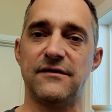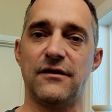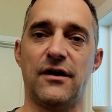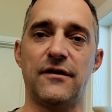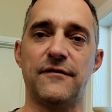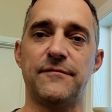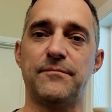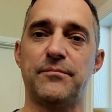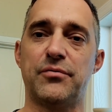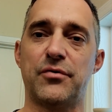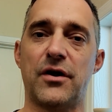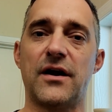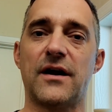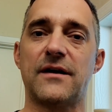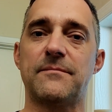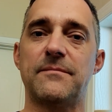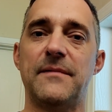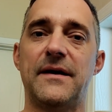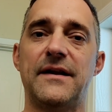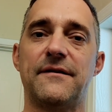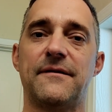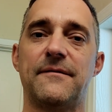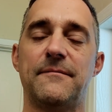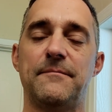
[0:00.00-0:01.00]
a lot of product
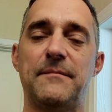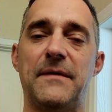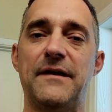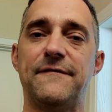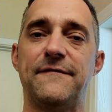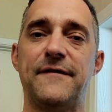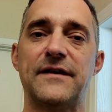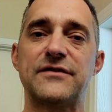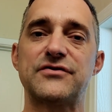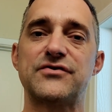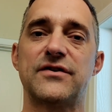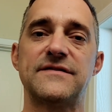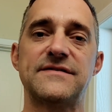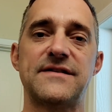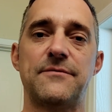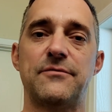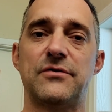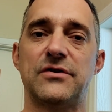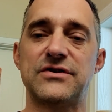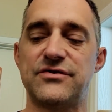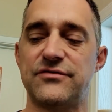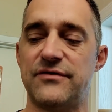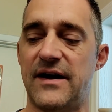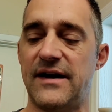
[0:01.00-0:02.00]
manufacturers, they
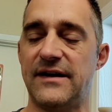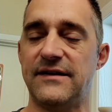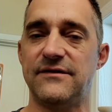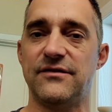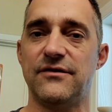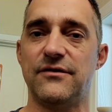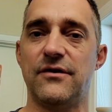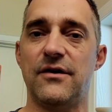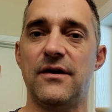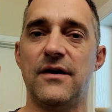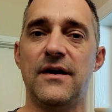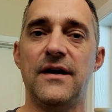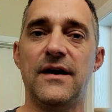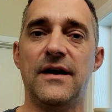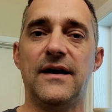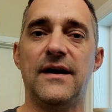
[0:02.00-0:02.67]
were trying to